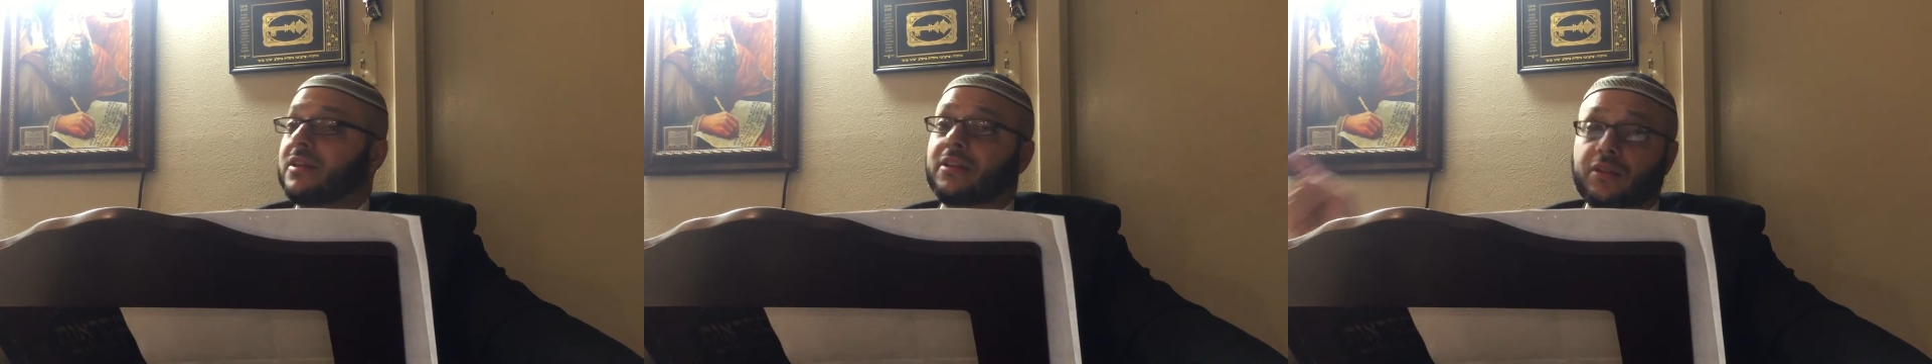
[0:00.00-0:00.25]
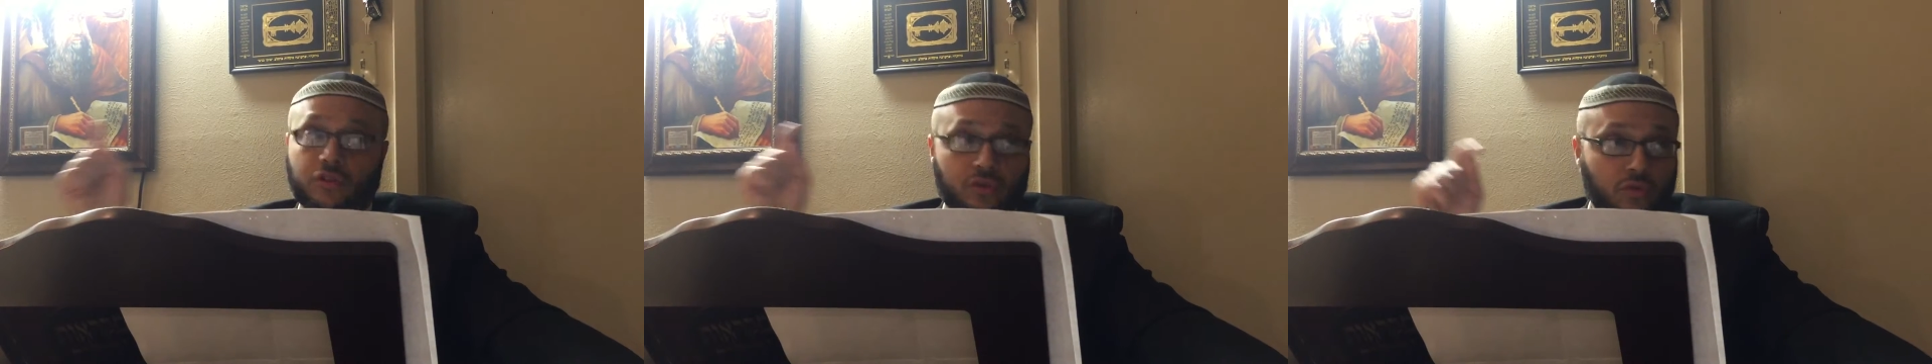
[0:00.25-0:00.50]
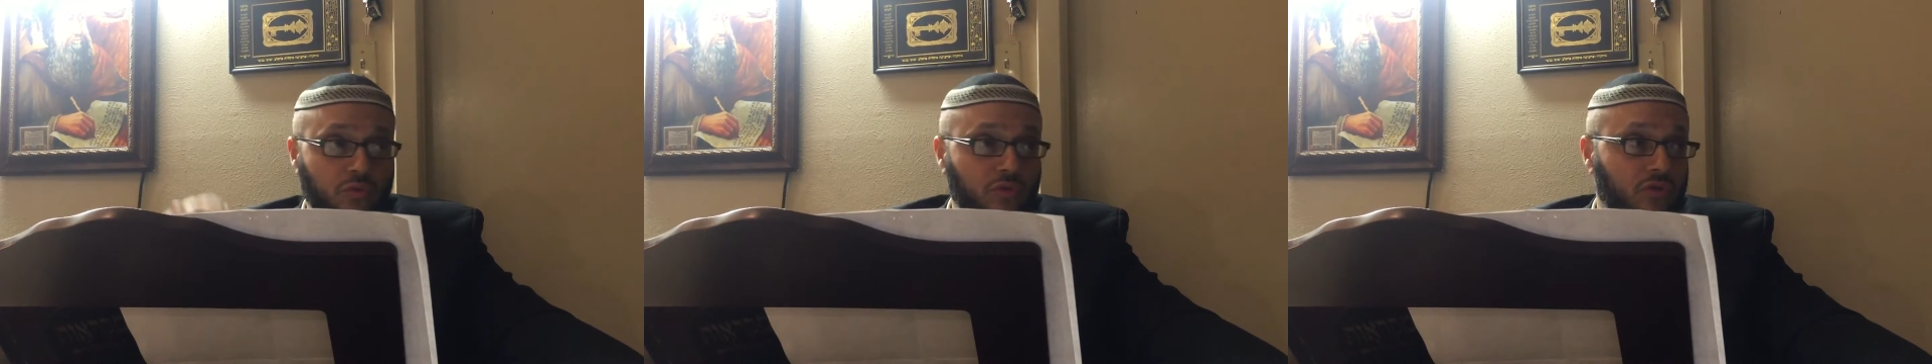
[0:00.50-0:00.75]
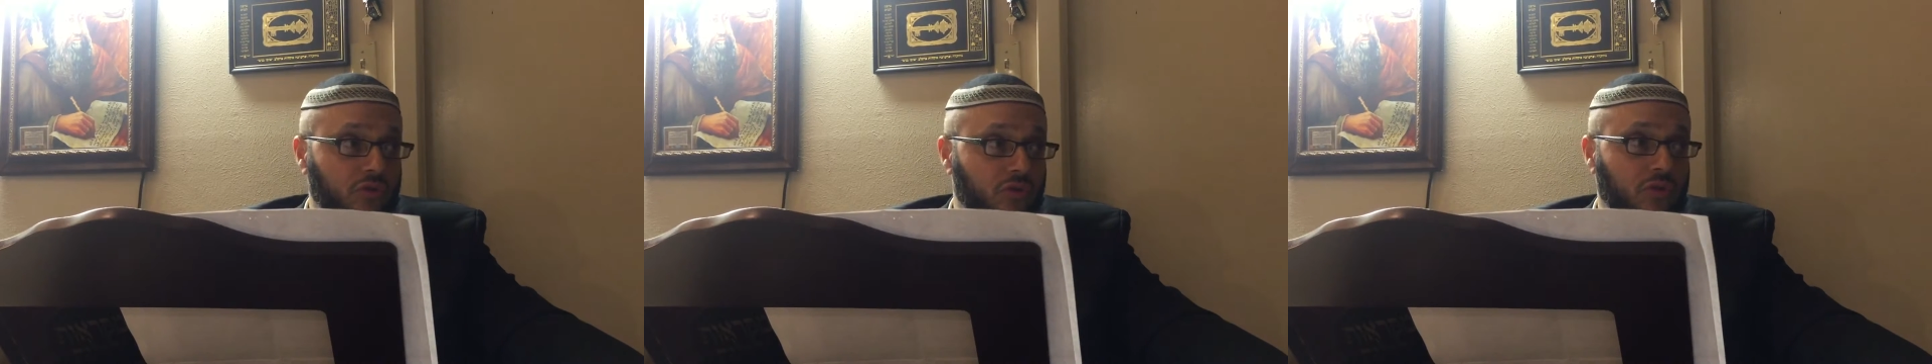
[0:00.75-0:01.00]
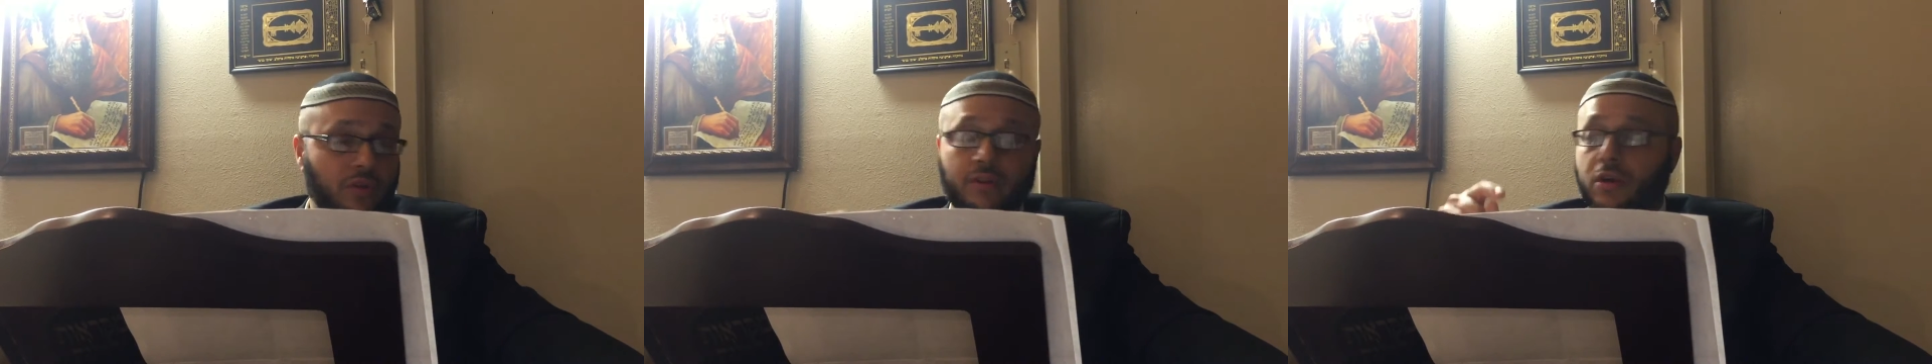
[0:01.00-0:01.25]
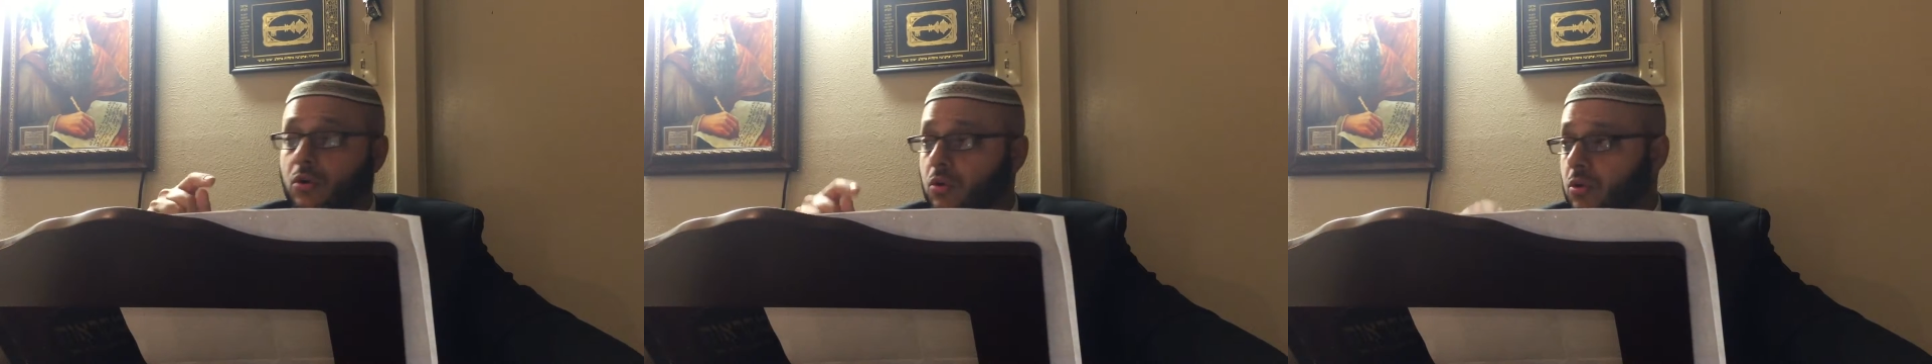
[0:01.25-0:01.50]
the sus,
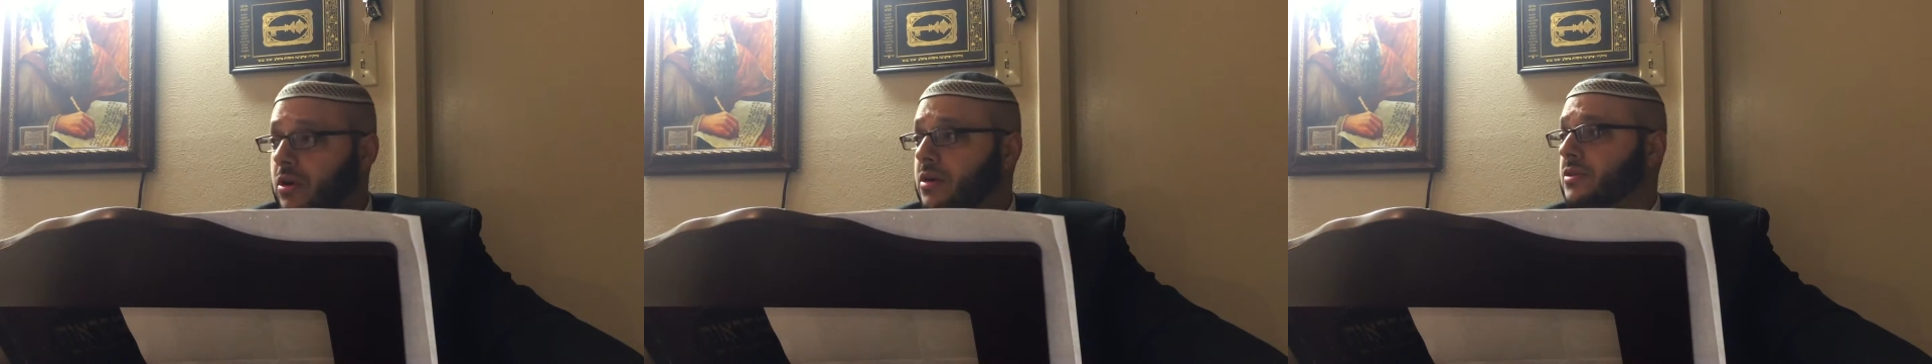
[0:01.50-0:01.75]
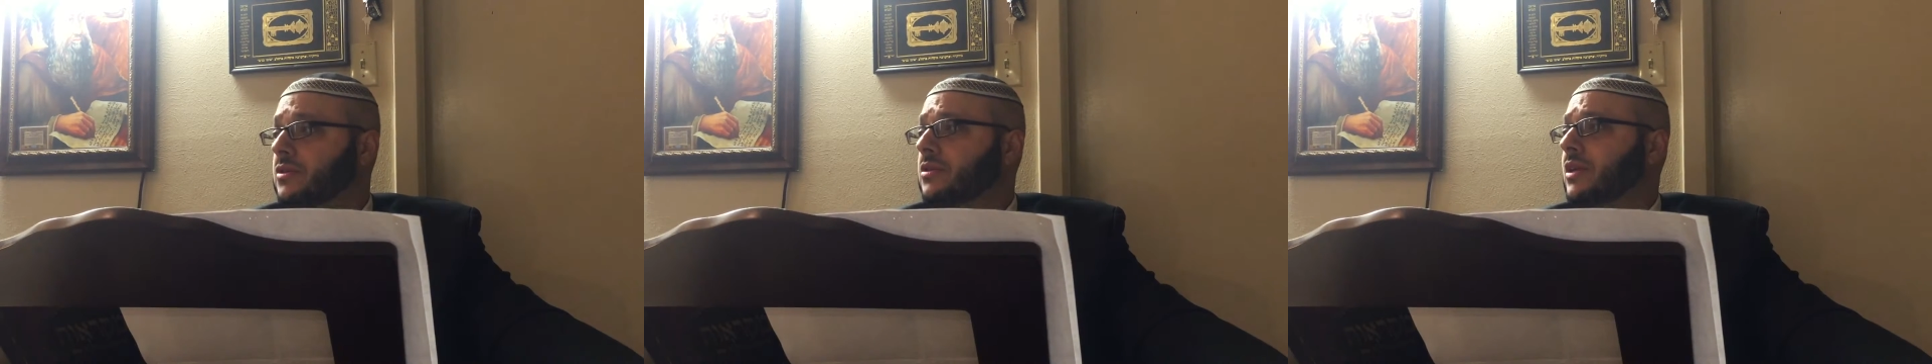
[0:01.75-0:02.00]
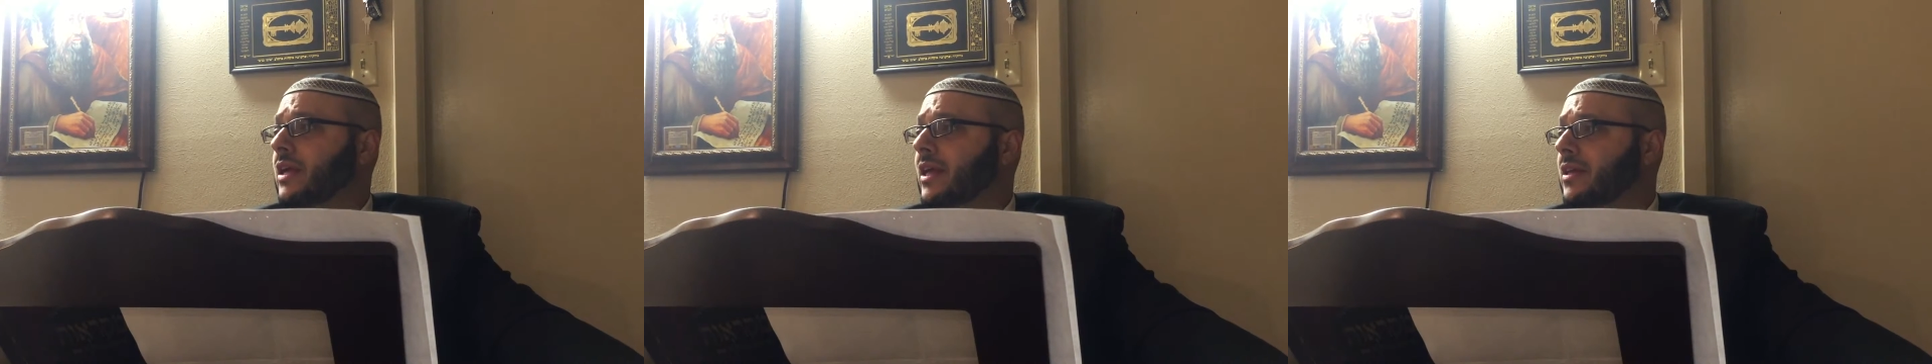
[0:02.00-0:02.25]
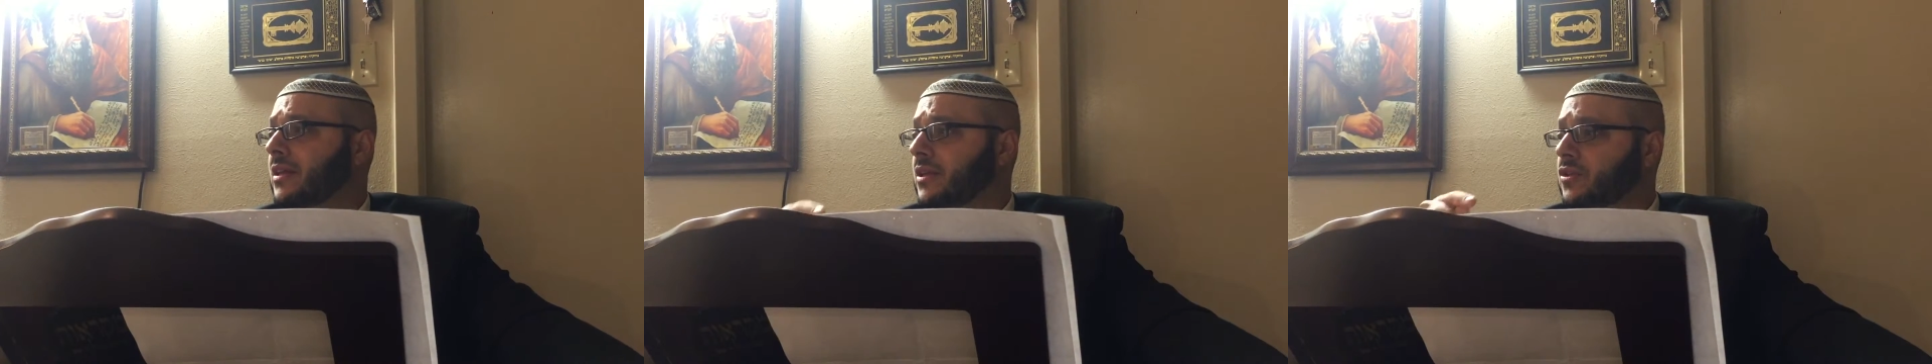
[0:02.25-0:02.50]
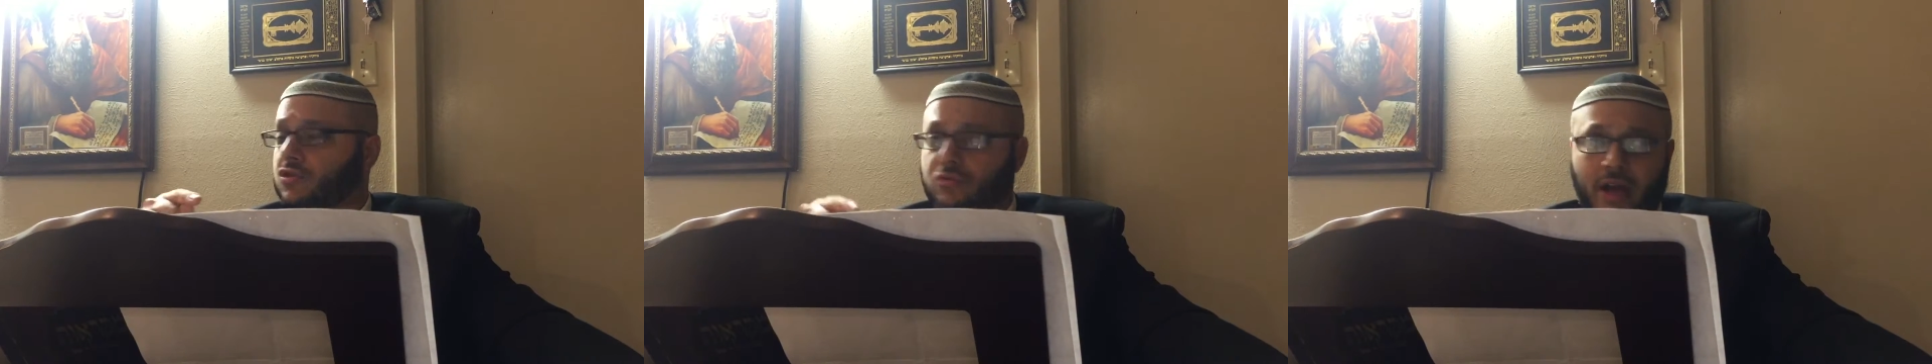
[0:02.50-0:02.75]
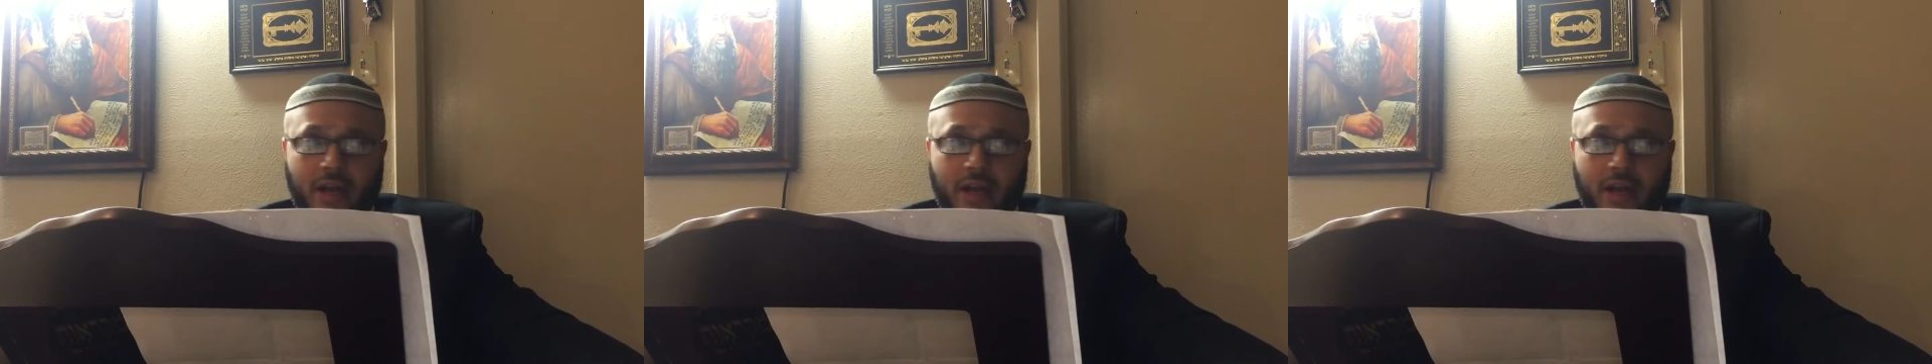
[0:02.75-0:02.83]
the horse, and its